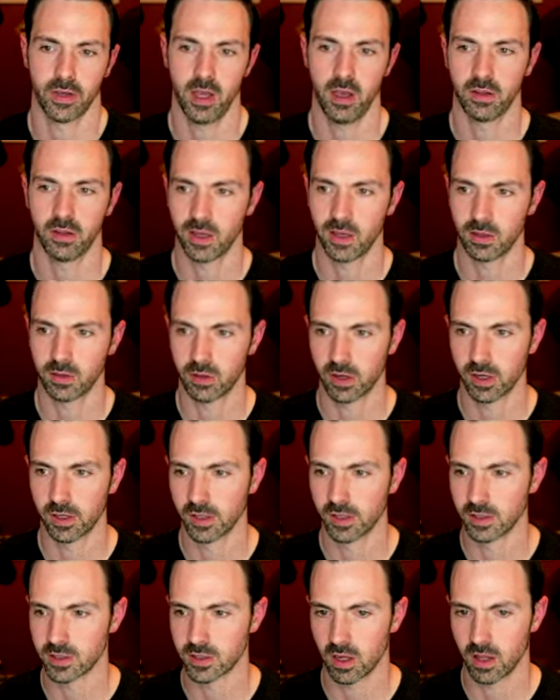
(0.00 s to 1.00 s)
I'll download it and
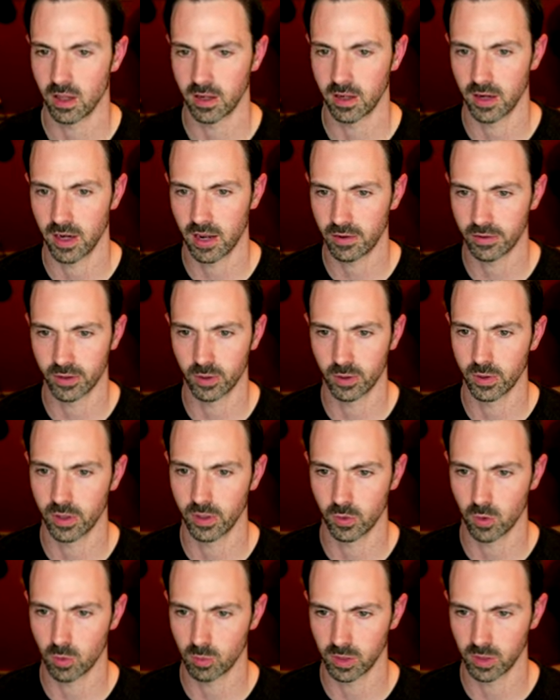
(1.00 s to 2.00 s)
install it, and I don't know what it
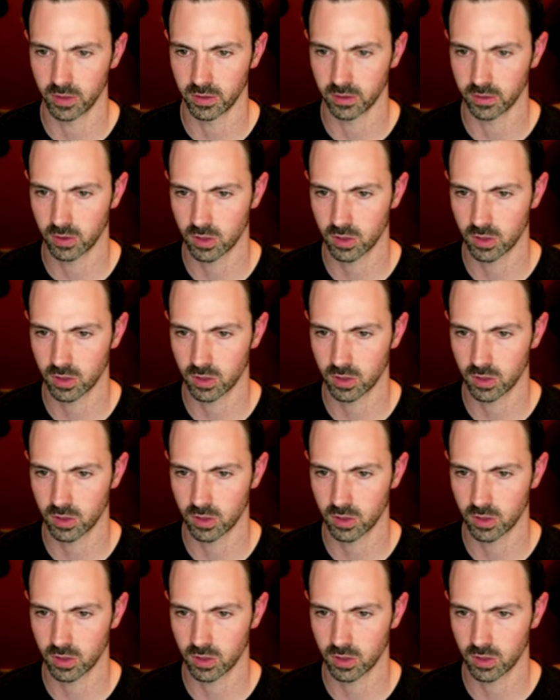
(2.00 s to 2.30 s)
normally